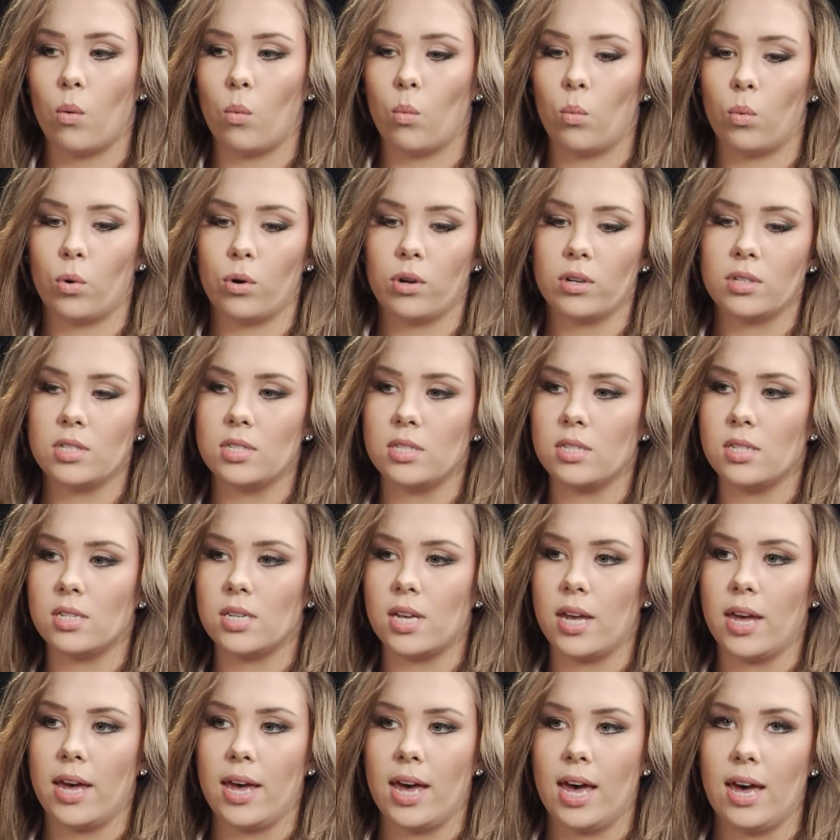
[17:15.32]
what
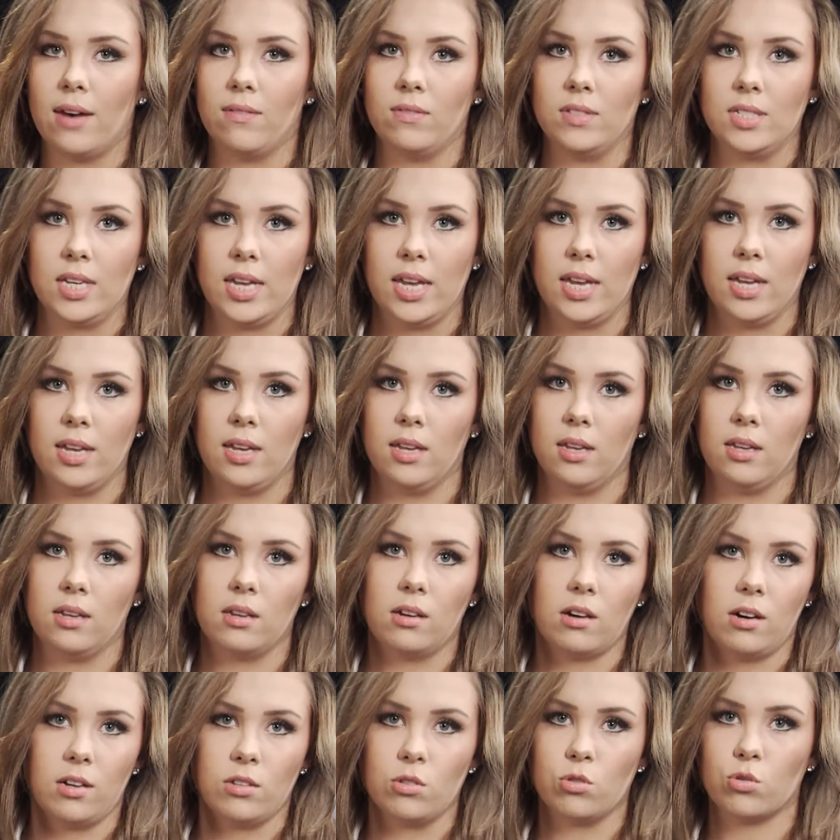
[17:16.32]
uh, have
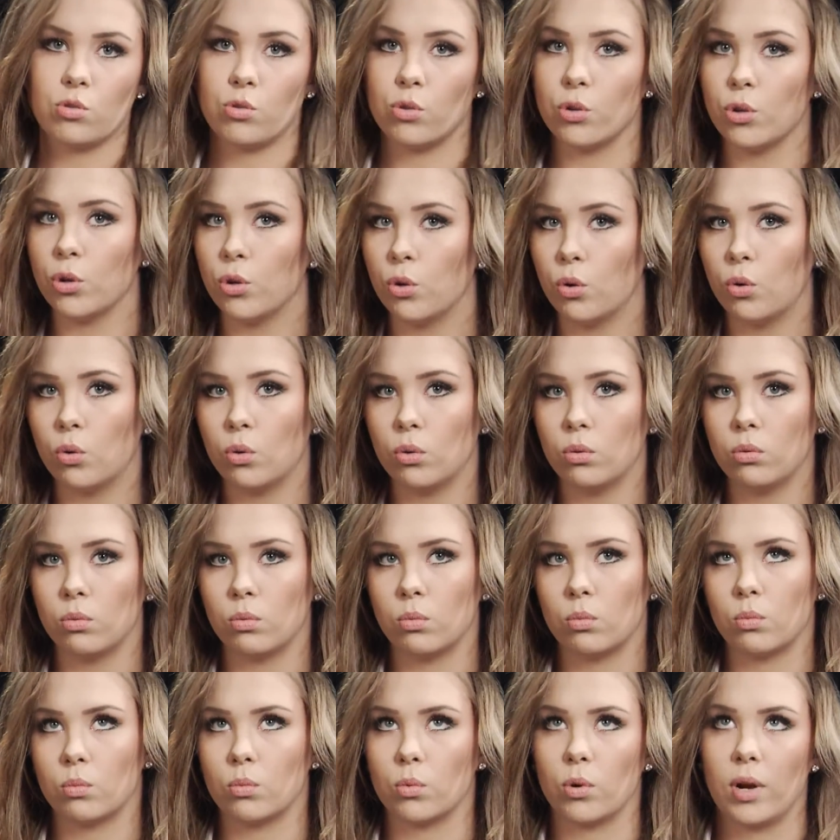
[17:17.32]
they gone through,
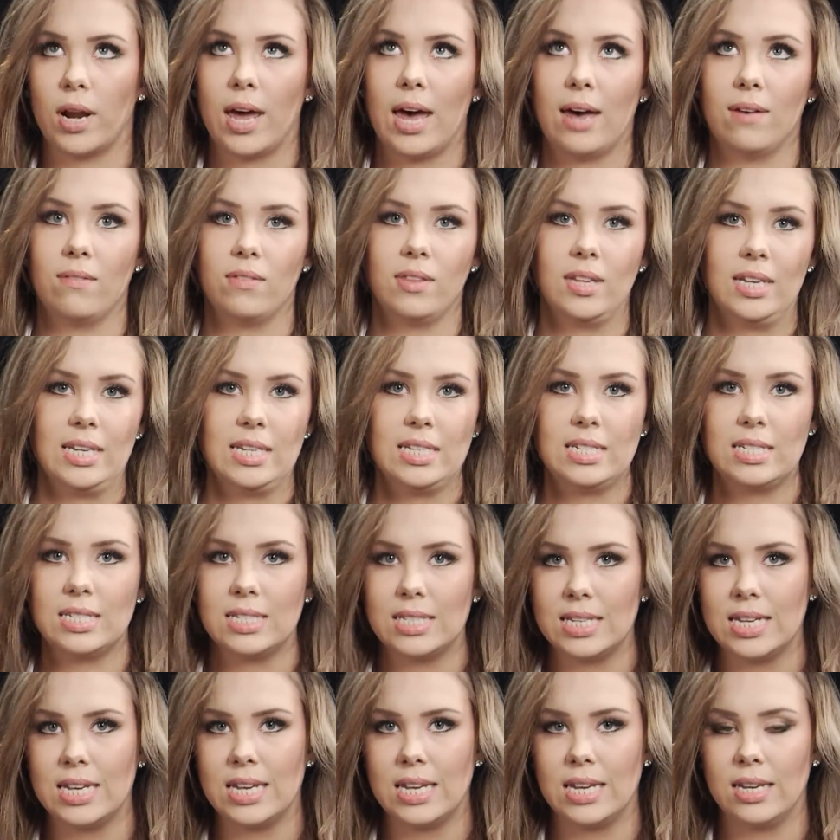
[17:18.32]
what have they
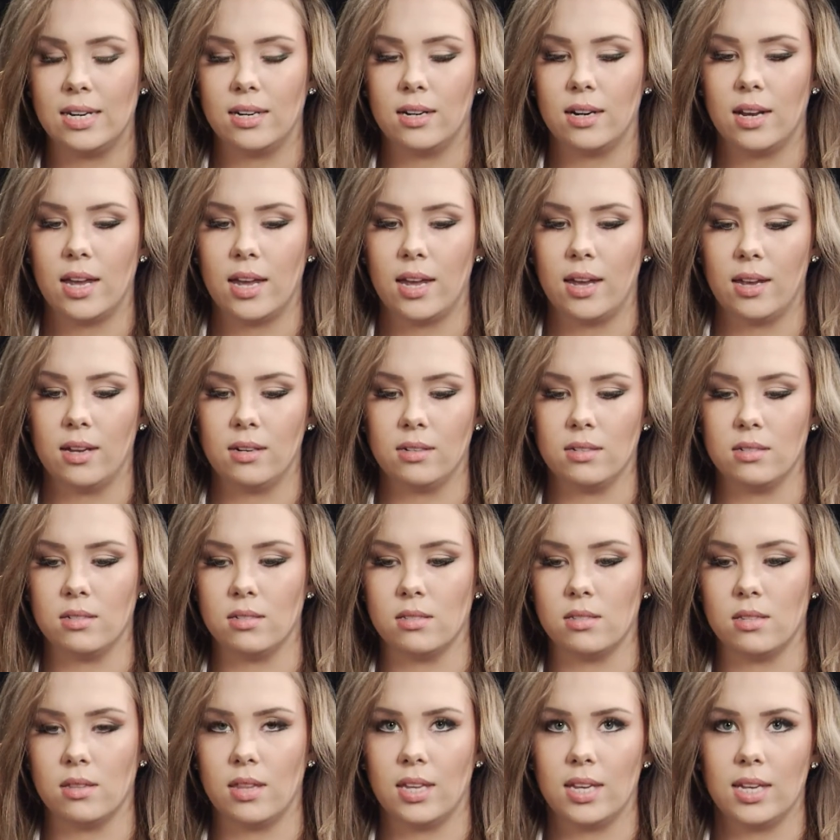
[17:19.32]
seen,
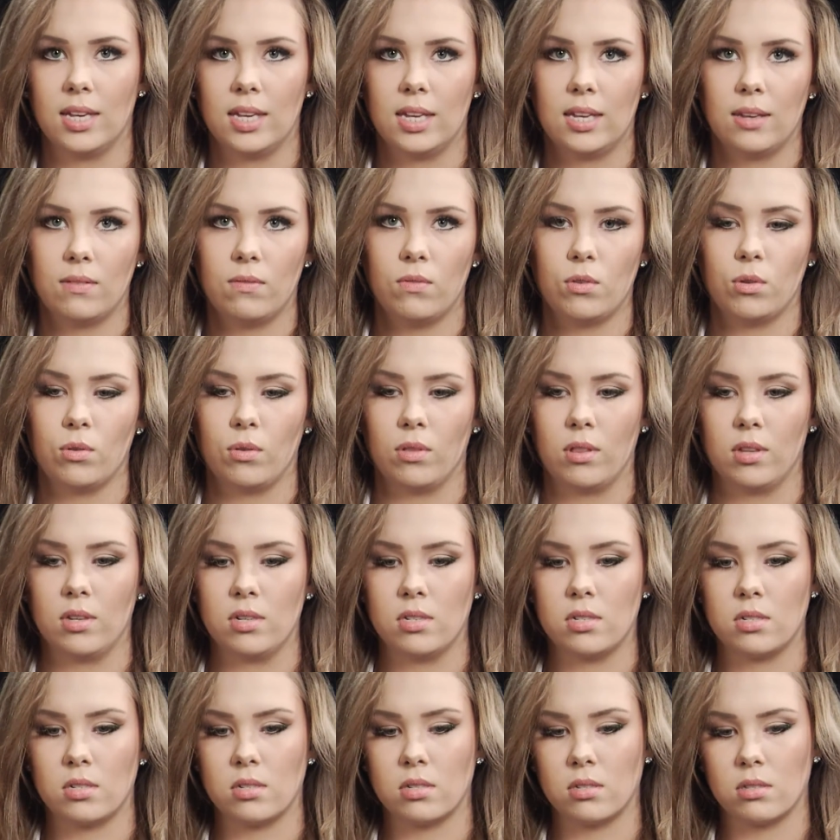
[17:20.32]
and they give you
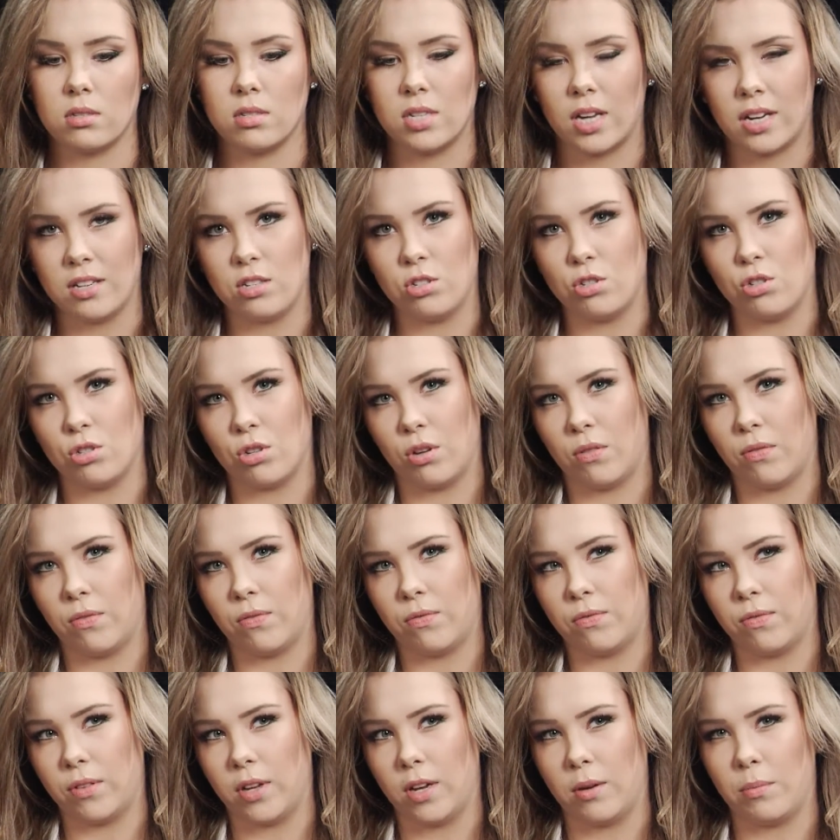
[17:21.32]
this touch
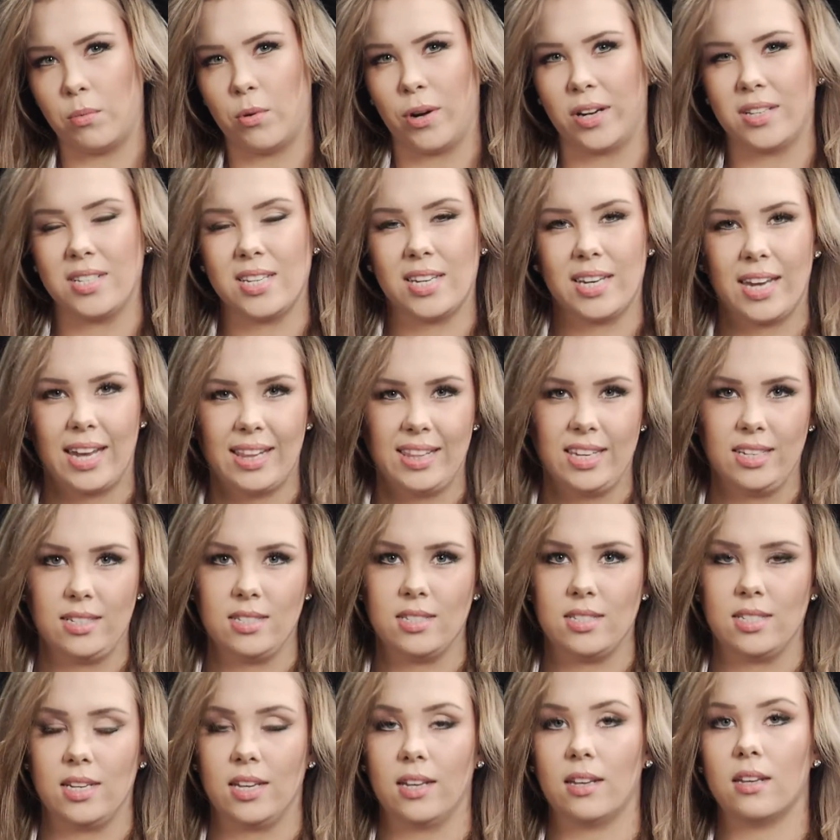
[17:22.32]
of uh,
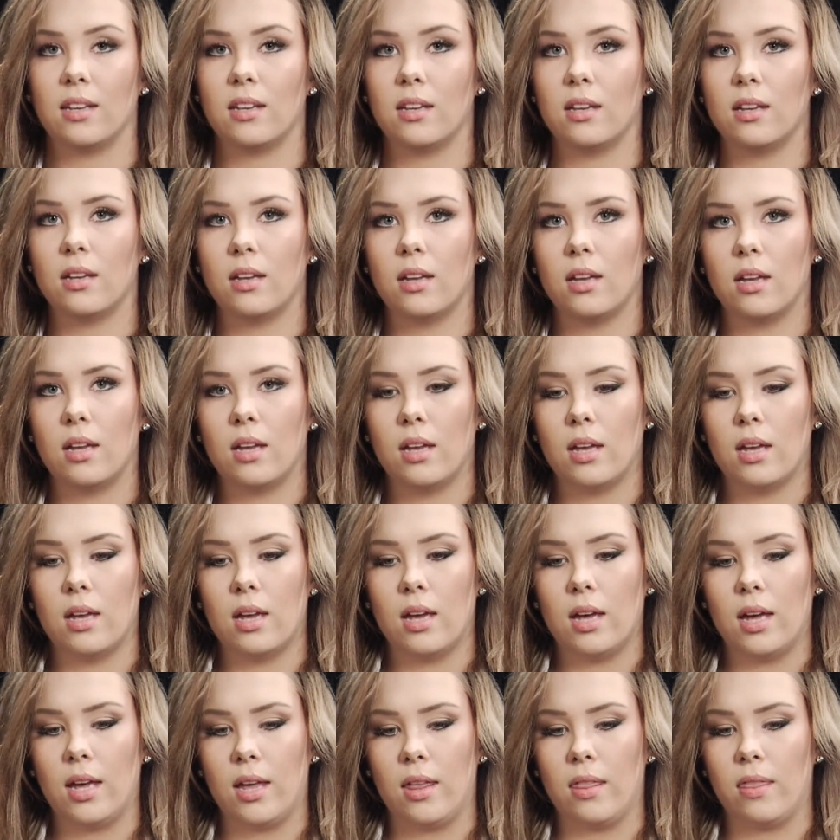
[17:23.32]
practicality.
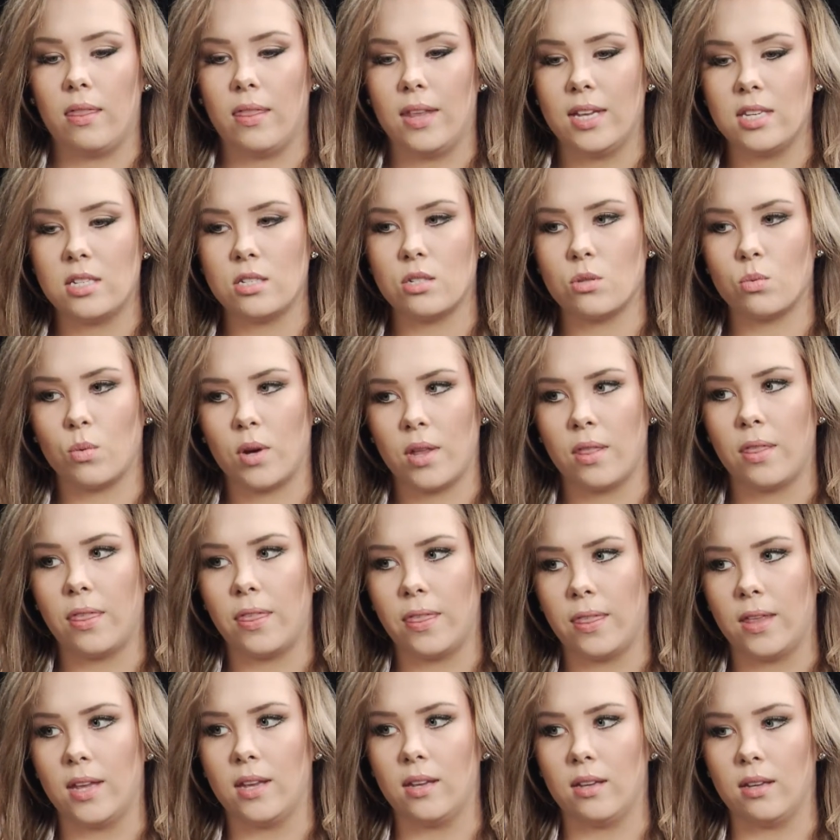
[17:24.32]
And that's one
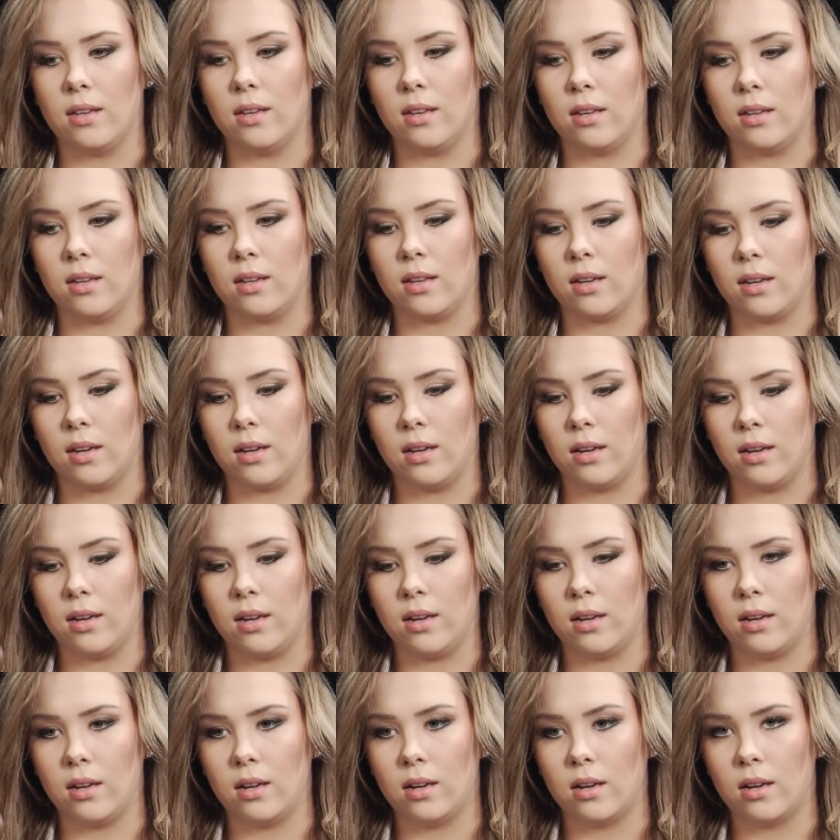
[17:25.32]
thing
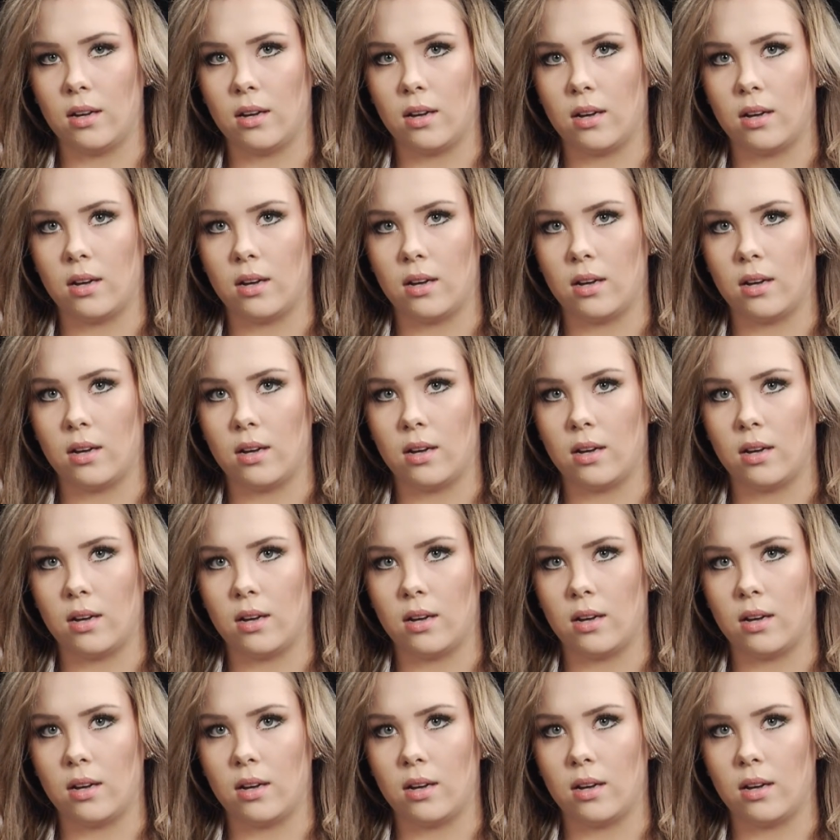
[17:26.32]
uh,